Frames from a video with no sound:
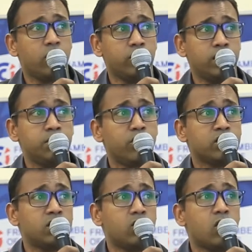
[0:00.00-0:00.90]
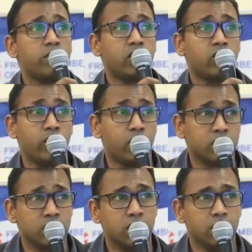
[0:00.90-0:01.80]
on imported raw
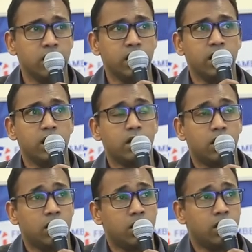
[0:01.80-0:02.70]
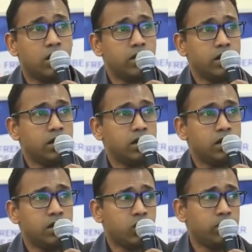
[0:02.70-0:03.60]
materials,
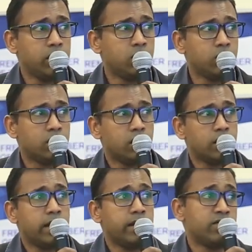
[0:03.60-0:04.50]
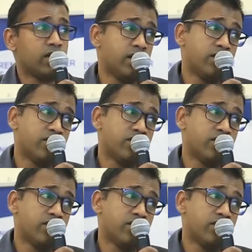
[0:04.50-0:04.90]
it would be good. And